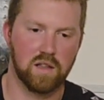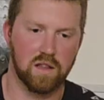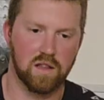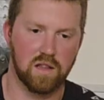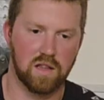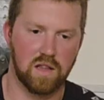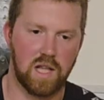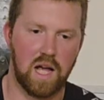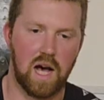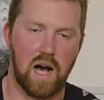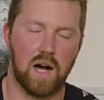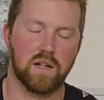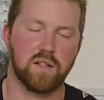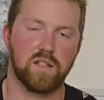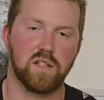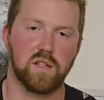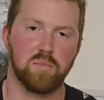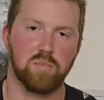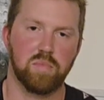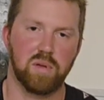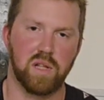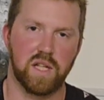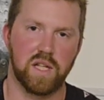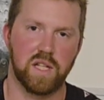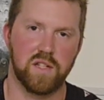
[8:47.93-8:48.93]
locked
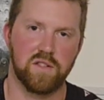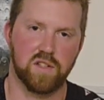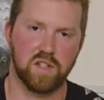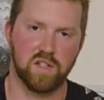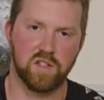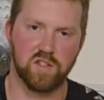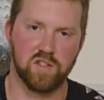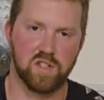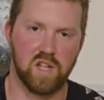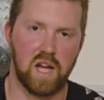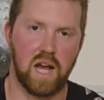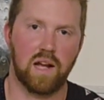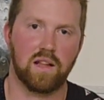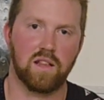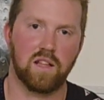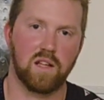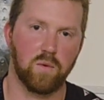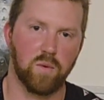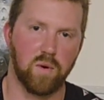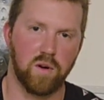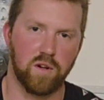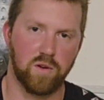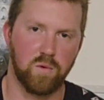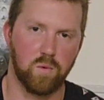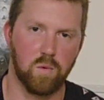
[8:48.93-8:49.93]
in place exactly
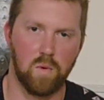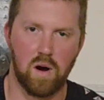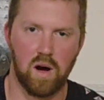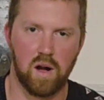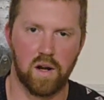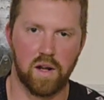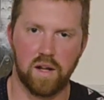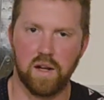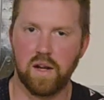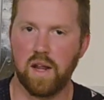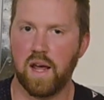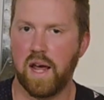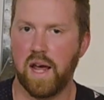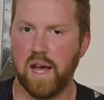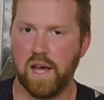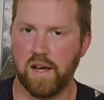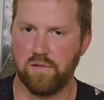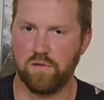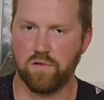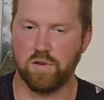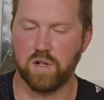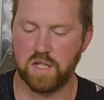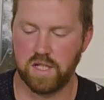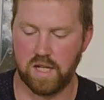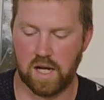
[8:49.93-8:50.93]
where you want it
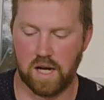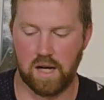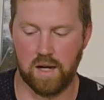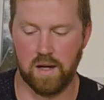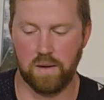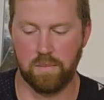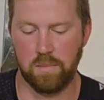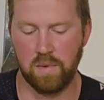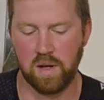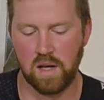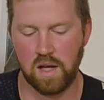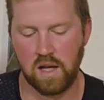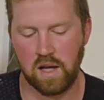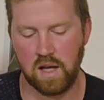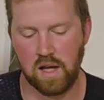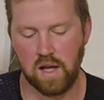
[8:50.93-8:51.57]
every time.